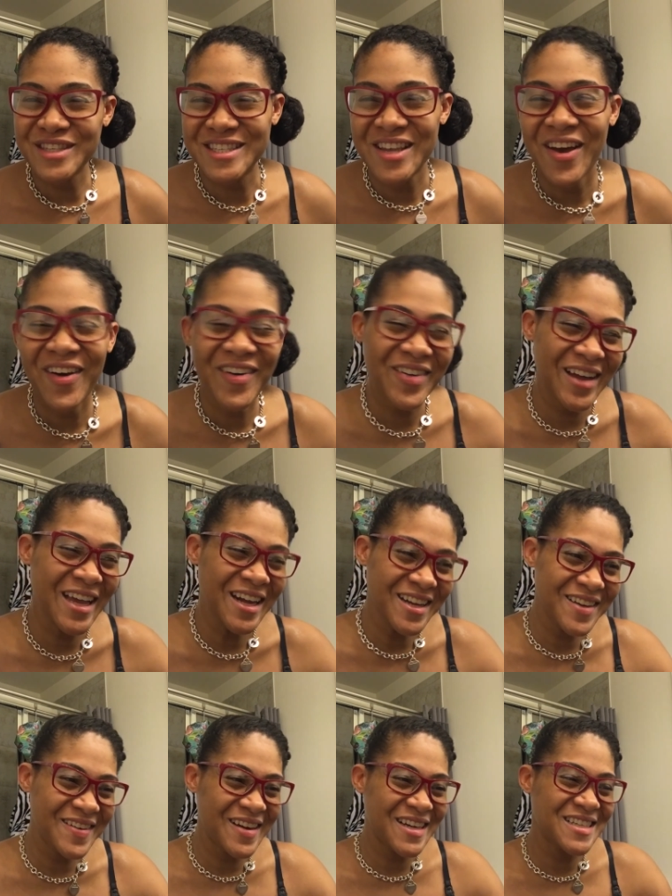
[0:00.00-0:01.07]
So
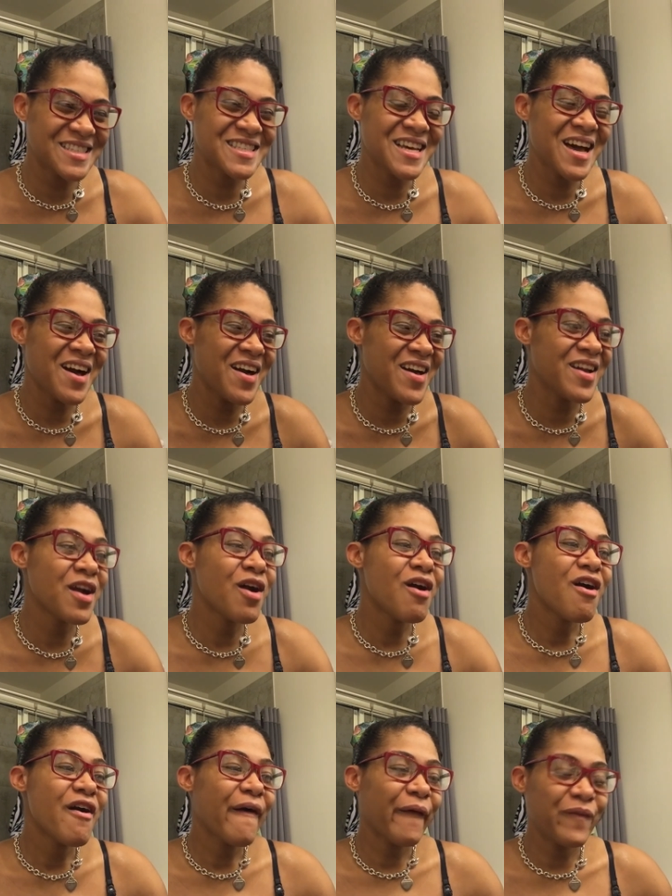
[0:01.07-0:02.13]
anyways, I
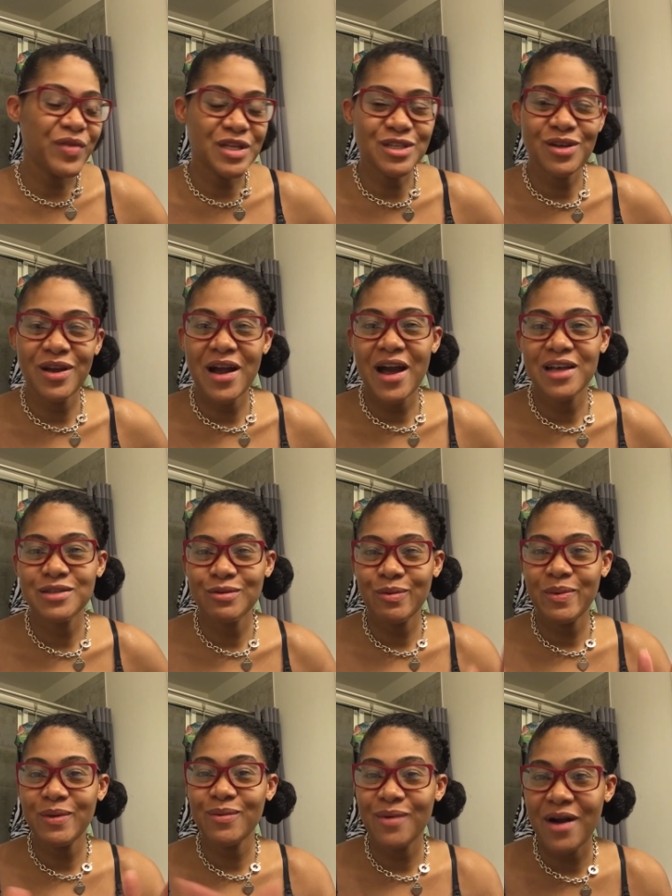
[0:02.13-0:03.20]
hope that you guys will
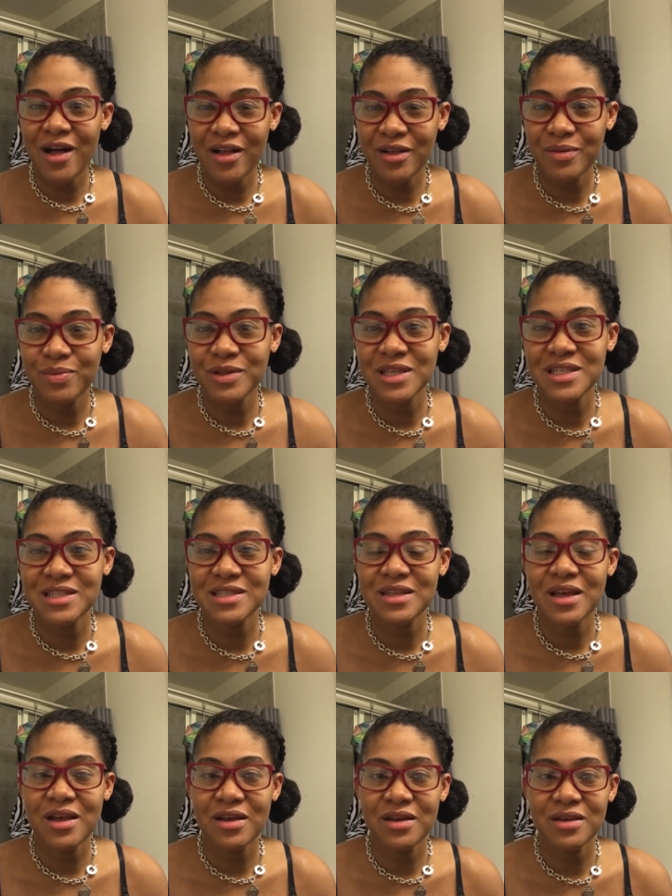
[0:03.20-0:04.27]
be well. Please
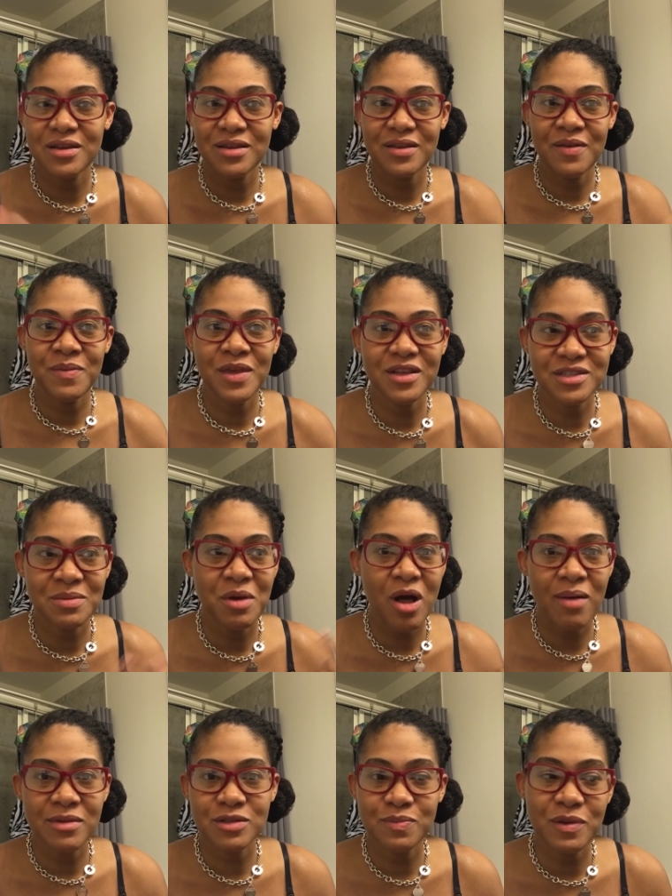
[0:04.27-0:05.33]
uh, give me some
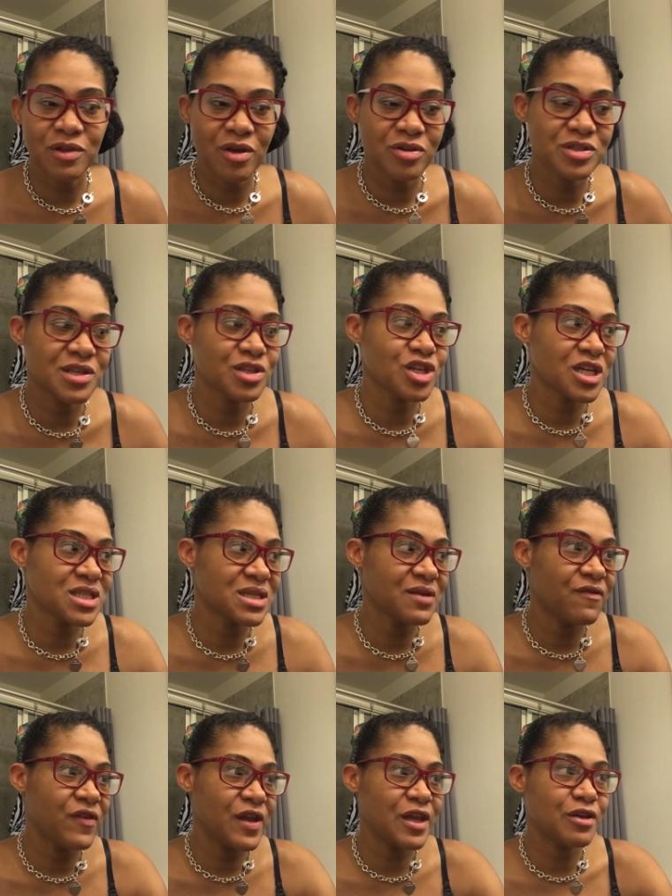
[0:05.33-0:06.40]
comments below,
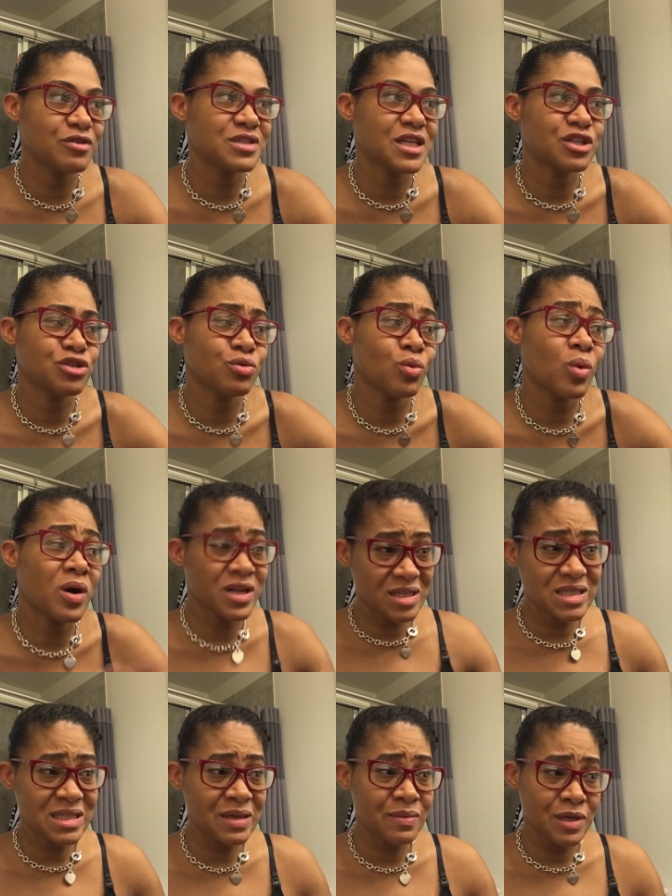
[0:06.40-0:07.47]
suggested videos that you want
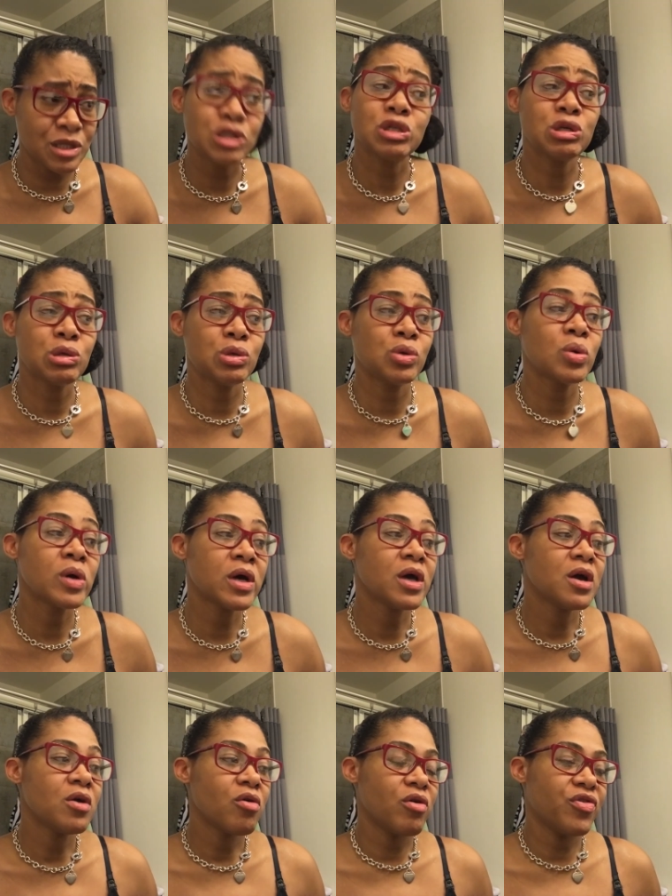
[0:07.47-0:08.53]
to see me do,
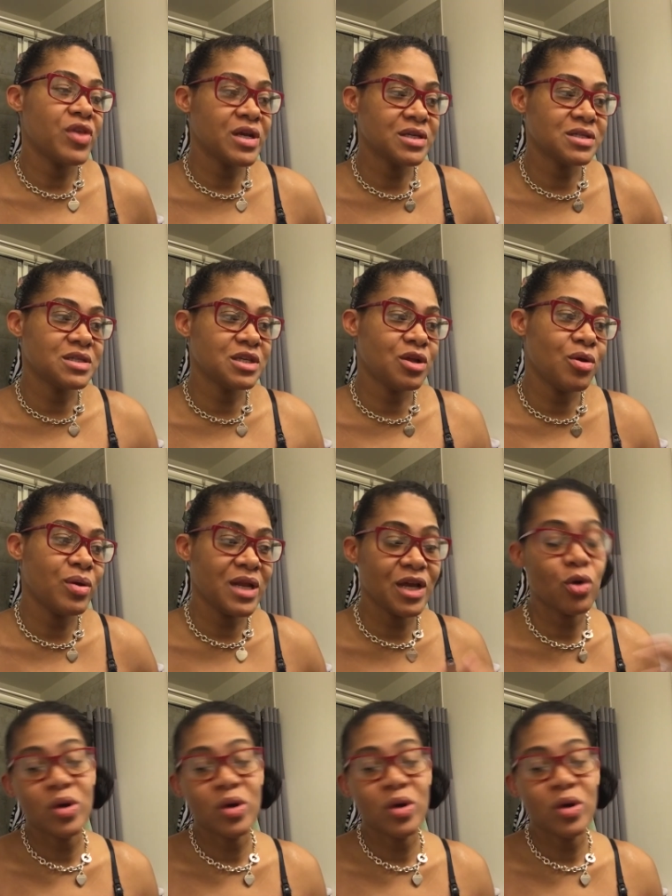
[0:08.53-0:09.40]
or things, you know, any